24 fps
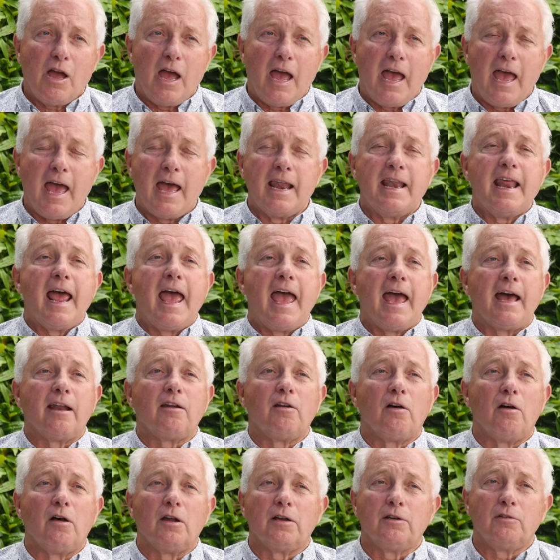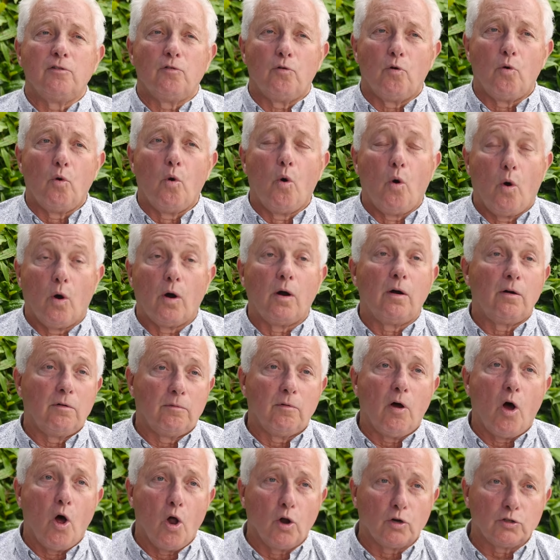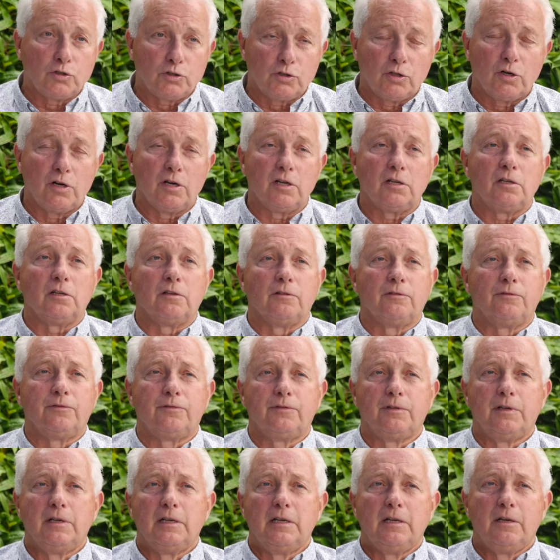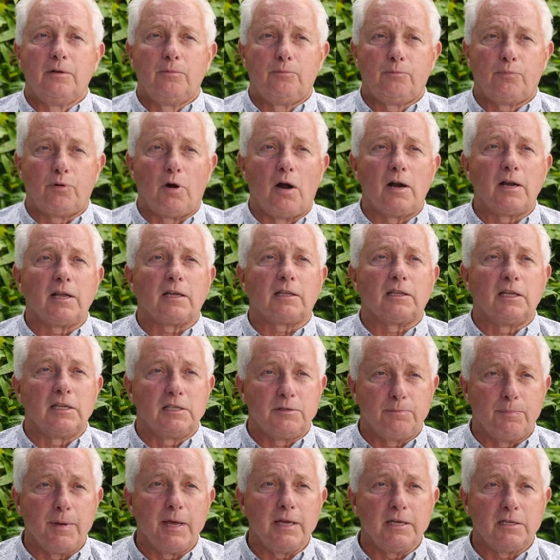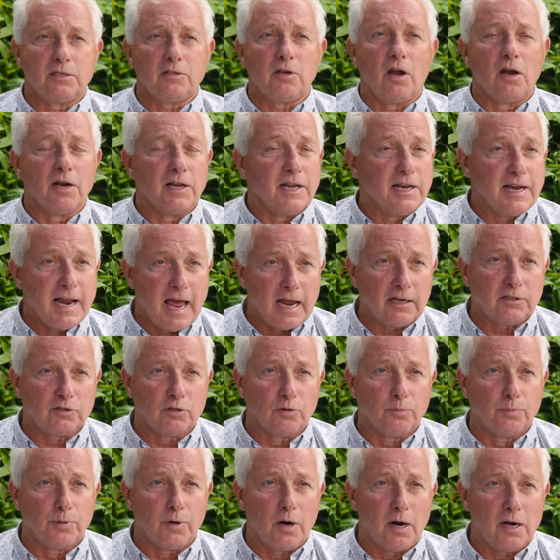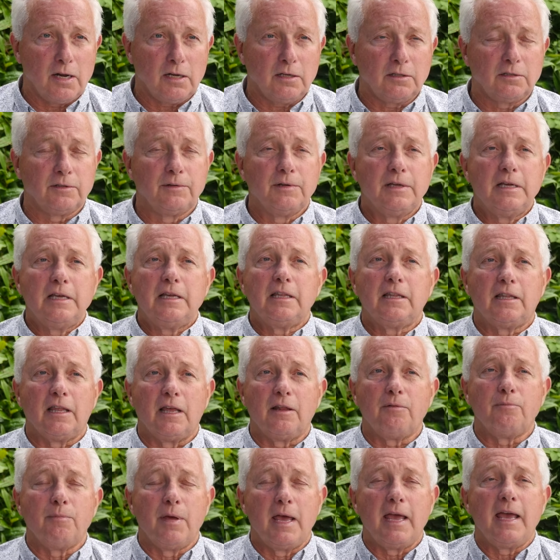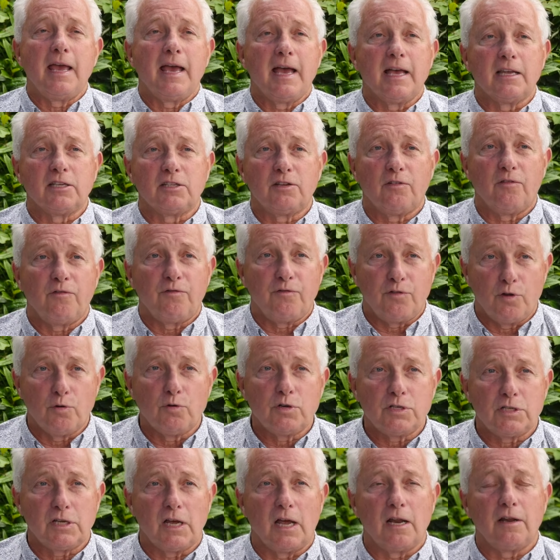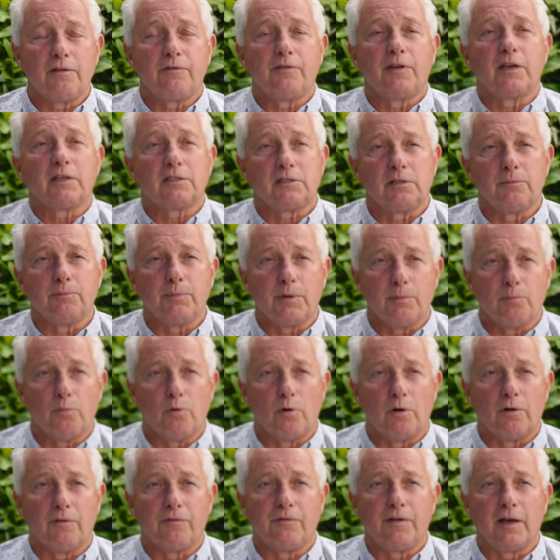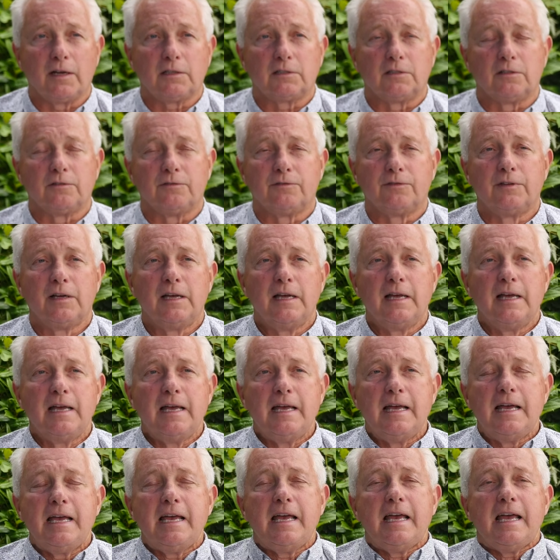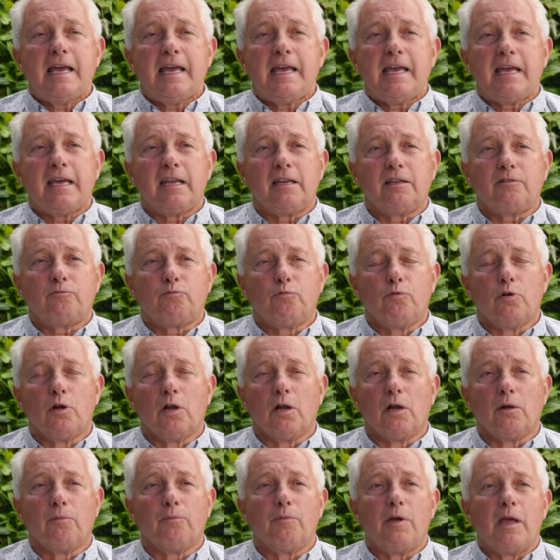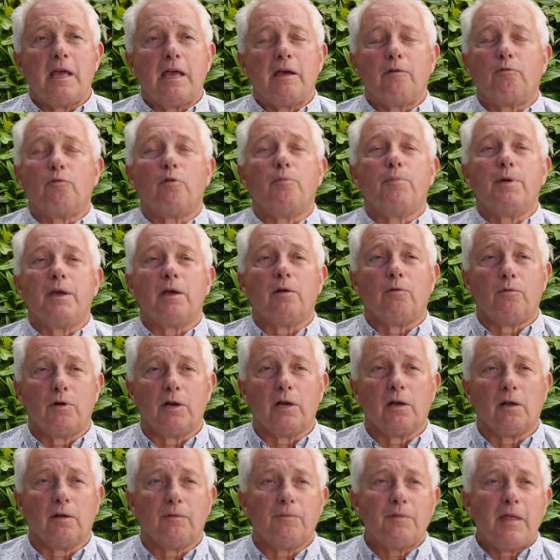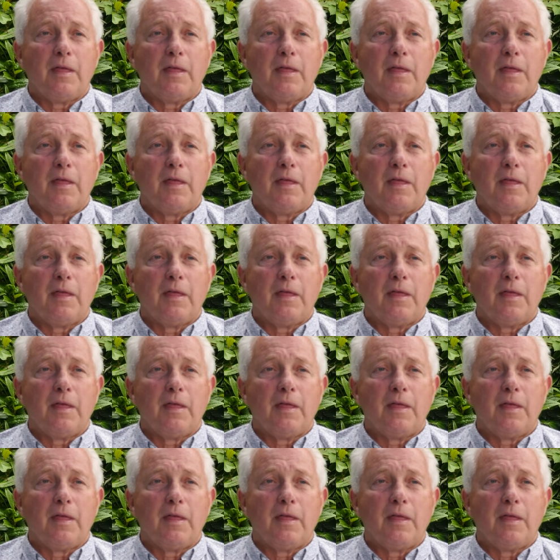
an add-on or alternative product that's based on a natural product that may has fewer side effects and be more effective, it will be a real